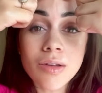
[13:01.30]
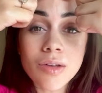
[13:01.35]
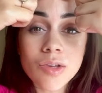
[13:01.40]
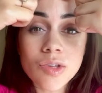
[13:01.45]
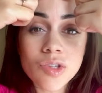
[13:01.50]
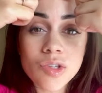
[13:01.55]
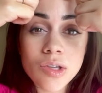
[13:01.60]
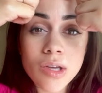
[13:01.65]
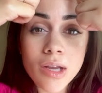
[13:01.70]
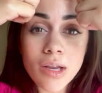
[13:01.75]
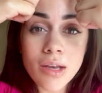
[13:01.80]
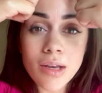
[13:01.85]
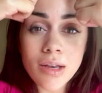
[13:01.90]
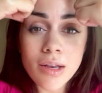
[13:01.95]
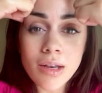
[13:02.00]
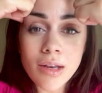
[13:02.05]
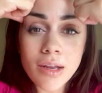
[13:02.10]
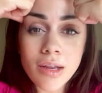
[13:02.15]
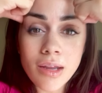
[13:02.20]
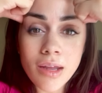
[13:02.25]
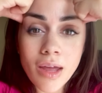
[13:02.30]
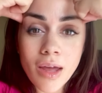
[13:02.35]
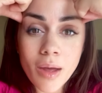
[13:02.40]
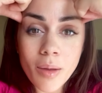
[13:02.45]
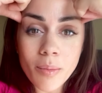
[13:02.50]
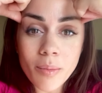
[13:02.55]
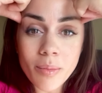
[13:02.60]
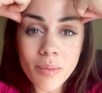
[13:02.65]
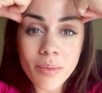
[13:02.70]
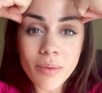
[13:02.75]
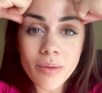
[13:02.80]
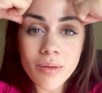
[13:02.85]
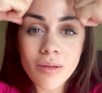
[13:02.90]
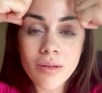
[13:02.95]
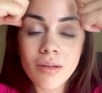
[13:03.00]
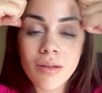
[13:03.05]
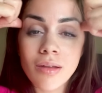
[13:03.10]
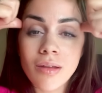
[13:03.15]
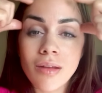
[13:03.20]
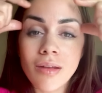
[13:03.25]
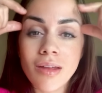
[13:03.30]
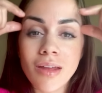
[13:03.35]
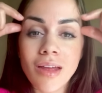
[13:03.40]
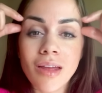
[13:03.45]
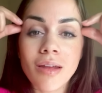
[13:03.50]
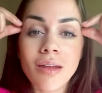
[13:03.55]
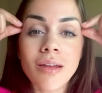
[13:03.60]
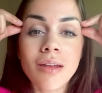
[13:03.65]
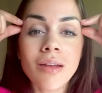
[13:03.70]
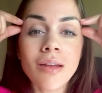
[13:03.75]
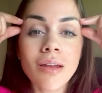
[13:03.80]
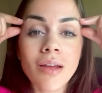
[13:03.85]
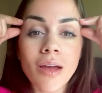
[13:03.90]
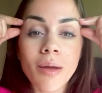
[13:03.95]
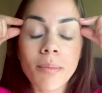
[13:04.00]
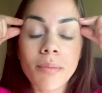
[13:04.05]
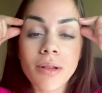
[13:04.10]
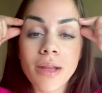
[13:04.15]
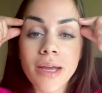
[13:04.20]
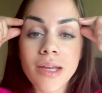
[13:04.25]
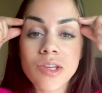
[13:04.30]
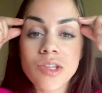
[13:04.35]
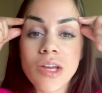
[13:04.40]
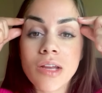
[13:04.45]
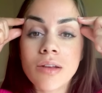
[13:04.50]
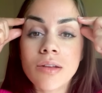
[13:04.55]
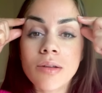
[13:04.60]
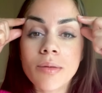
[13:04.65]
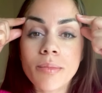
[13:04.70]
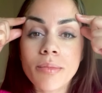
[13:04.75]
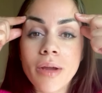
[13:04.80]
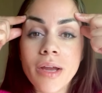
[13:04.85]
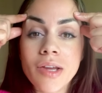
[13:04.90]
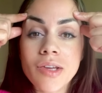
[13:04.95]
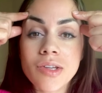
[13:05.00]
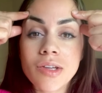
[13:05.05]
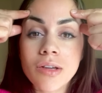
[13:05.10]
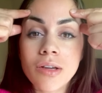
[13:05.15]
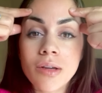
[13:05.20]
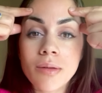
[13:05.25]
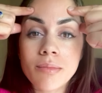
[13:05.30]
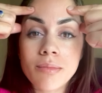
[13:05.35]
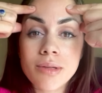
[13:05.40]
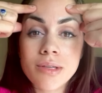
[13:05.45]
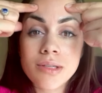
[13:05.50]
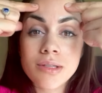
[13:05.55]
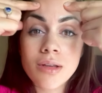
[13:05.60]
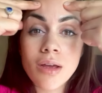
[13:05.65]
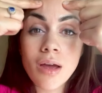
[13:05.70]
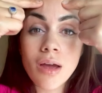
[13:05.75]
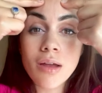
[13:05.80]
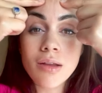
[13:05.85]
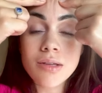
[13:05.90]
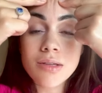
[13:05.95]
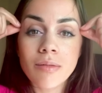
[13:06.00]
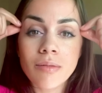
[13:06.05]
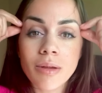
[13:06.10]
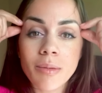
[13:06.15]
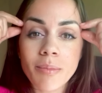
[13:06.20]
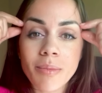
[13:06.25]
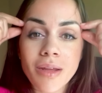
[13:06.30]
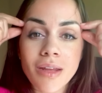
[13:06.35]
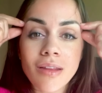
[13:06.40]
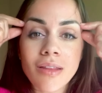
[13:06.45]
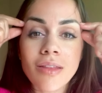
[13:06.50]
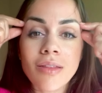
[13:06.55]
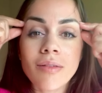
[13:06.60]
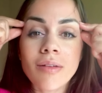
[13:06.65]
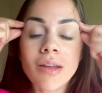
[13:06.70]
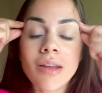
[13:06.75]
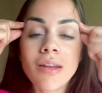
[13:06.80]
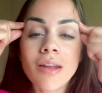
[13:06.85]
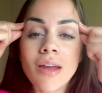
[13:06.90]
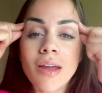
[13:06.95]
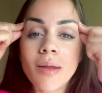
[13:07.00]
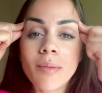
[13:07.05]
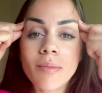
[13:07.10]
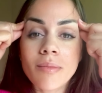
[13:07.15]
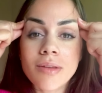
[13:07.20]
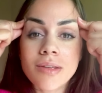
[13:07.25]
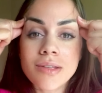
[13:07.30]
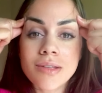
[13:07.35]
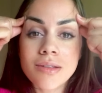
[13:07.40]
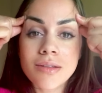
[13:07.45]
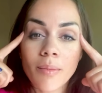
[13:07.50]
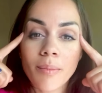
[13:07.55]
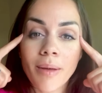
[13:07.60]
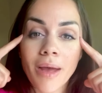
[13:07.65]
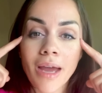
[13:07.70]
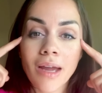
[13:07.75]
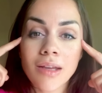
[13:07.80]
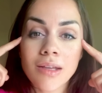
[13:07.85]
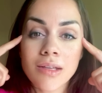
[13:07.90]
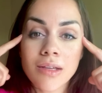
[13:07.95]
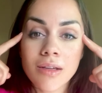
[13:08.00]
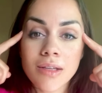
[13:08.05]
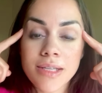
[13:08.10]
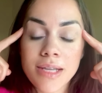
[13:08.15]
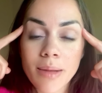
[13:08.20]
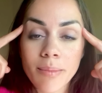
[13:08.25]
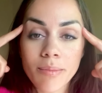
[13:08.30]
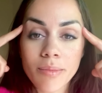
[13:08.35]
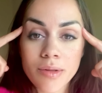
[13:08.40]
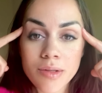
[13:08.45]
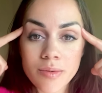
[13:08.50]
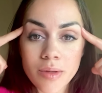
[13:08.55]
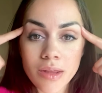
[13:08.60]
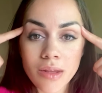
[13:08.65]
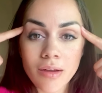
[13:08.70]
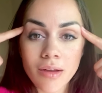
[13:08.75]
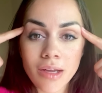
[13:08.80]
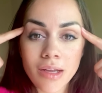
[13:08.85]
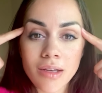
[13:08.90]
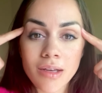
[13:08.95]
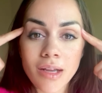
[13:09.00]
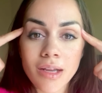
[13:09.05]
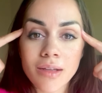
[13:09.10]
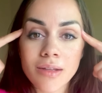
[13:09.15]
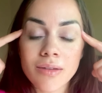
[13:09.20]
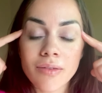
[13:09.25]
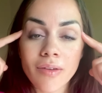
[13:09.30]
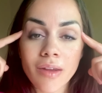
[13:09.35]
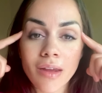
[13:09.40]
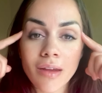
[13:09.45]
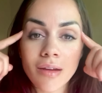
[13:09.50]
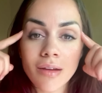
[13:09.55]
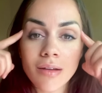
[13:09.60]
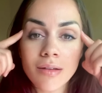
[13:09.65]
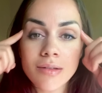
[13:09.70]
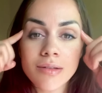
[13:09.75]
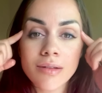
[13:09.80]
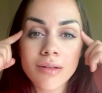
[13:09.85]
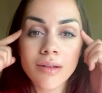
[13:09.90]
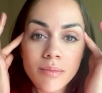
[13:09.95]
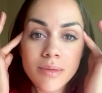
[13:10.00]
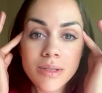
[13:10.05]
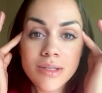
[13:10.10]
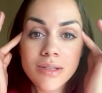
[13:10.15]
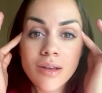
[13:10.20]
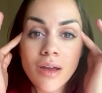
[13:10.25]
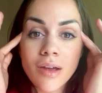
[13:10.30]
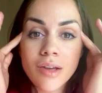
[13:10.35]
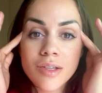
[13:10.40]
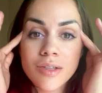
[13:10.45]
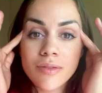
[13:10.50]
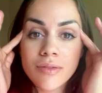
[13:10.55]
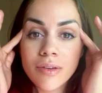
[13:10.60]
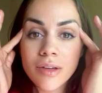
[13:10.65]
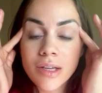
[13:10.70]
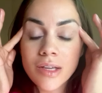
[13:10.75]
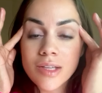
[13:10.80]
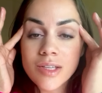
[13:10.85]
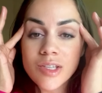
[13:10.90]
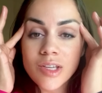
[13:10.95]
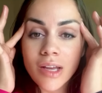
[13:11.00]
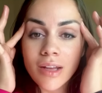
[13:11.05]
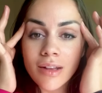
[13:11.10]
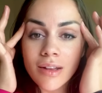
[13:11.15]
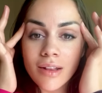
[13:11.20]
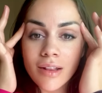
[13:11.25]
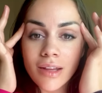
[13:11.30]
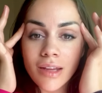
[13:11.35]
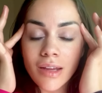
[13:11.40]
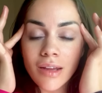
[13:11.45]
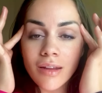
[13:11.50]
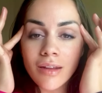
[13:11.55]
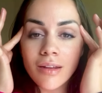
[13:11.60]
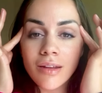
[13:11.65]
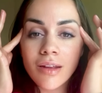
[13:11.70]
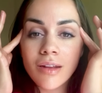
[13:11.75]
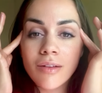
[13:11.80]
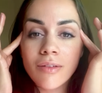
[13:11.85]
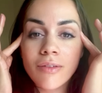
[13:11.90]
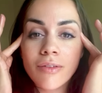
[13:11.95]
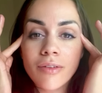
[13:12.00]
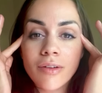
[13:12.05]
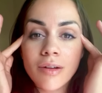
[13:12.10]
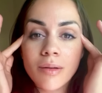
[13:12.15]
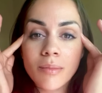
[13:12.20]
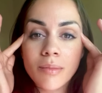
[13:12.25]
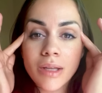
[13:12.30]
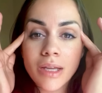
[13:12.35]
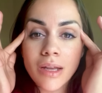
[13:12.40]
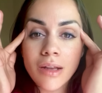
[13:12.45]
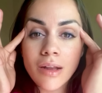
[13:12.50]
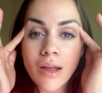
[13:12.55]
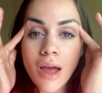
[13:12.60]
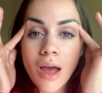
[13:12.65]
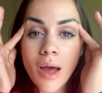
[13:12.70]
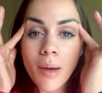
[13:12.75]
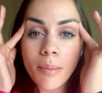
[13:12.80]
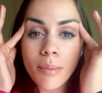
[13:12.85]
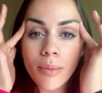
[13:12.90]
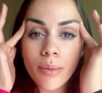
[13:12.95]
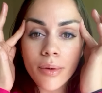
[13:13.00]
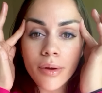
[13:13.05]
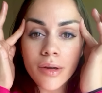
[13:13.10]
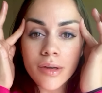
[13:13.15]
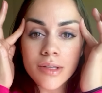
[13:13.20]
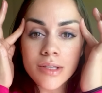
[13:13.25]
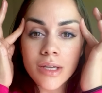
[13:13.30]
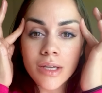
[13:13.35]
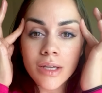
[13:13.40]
gently up. Apply gentle pressure and massage. Repeat 3 times. Back to your temples with your index fingers. Massage very gently and firmly in upwards